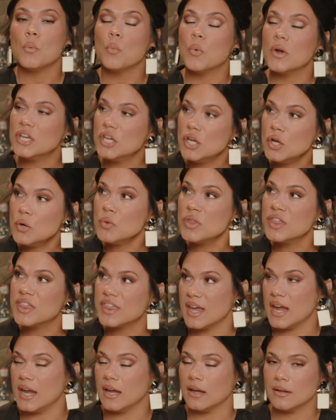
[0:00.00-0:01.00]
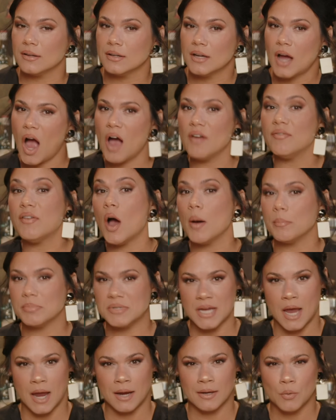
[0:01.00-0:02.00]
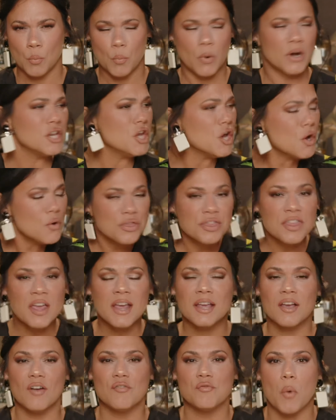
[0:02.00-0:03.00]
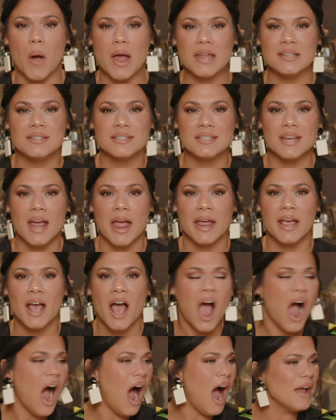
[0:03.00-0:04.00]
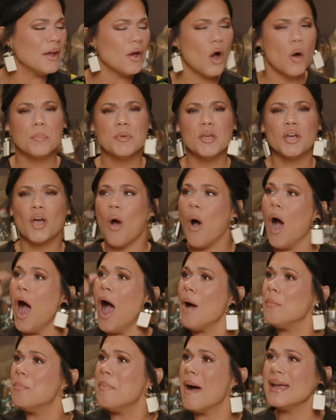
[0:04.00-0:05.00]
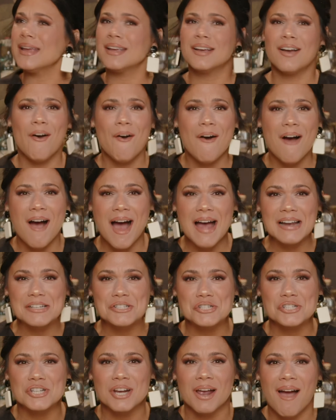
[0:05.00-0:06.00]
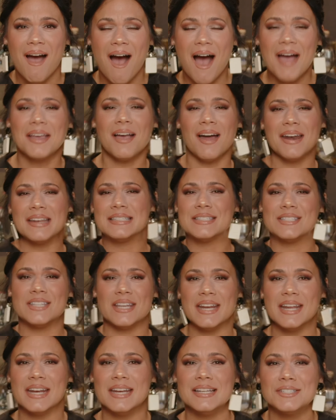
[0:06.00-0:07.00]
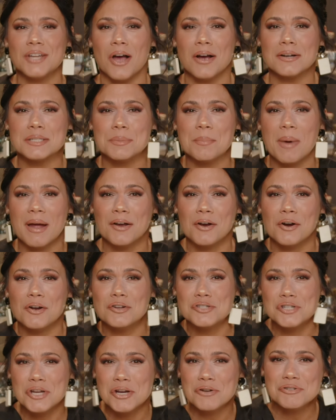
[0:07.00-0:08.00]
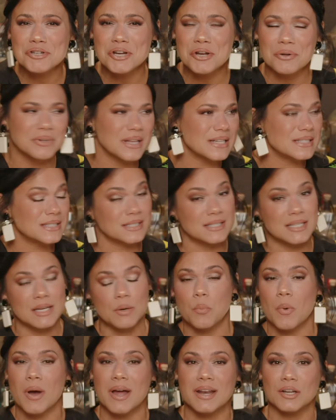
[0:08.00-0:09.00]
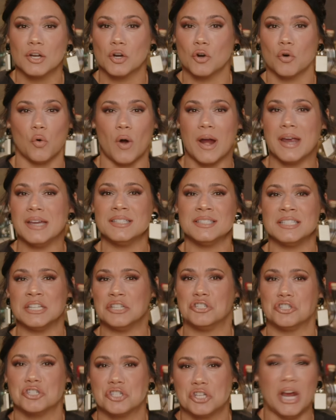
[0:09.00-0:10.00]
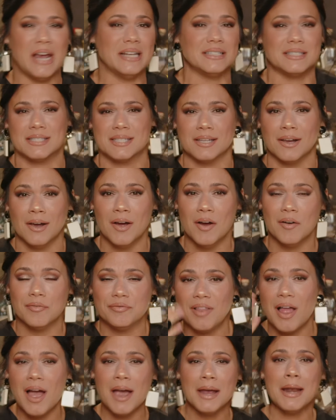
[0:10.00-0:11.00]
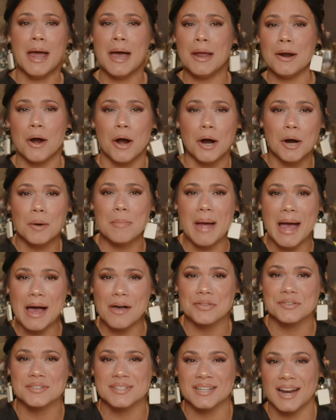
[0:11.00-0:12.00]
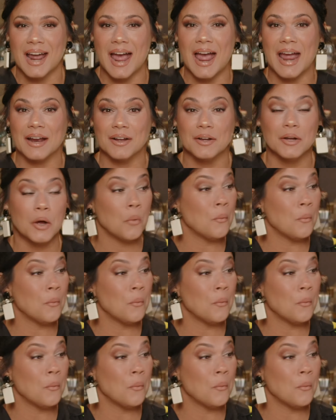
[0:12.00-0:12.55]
When you think of hump day, when you think of Wednesday, I hope you go, oh my gosh, I gotta sit in and talk to my girl Juju. Let's see what crazy shit's flying out of her mouth today.